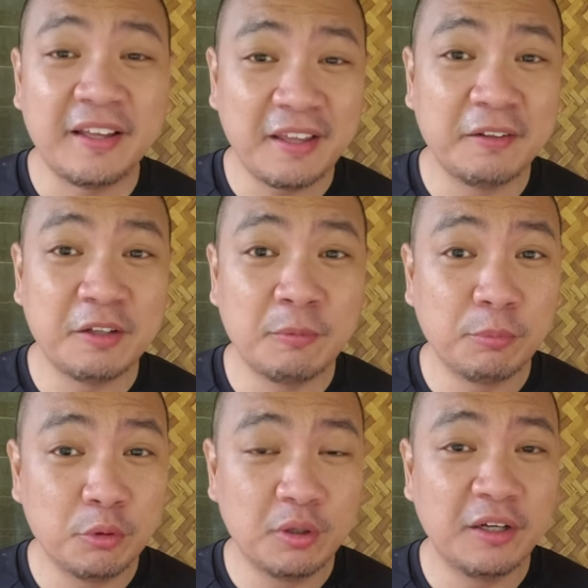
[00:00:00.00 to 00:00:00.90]
I ended
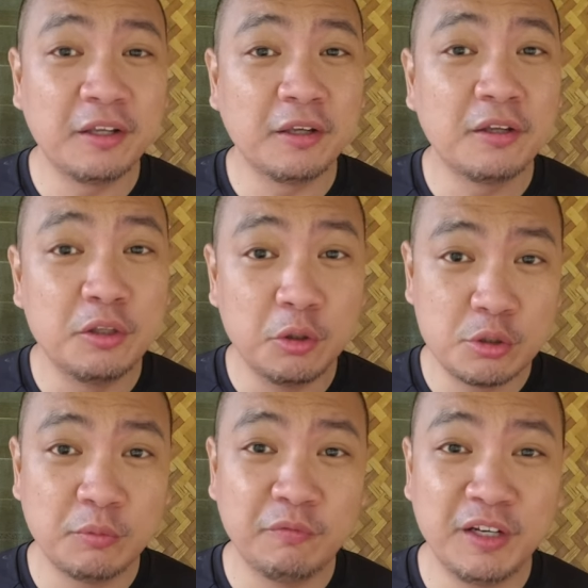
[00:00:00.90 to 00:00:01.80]
up Googling
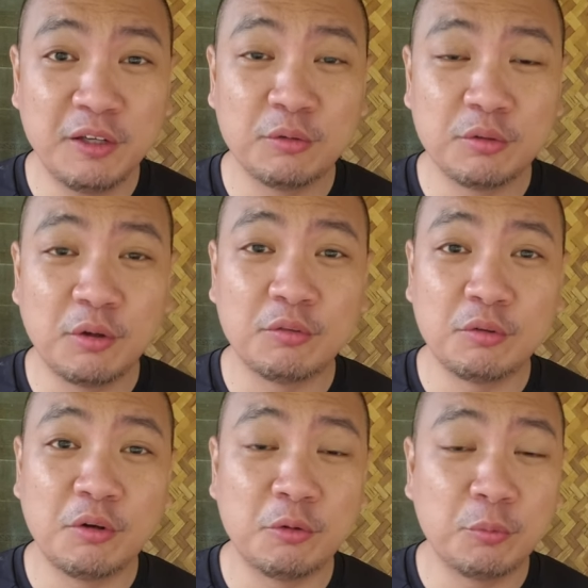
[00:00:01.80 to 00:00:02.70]
YouTube videos
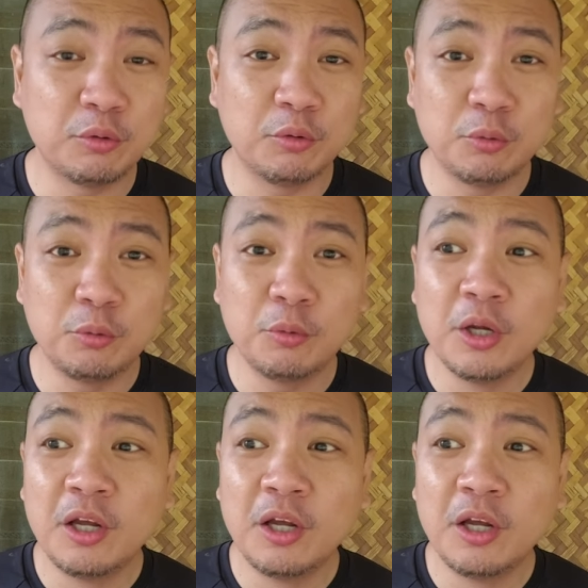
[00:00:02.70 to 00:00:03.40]
also on what to do.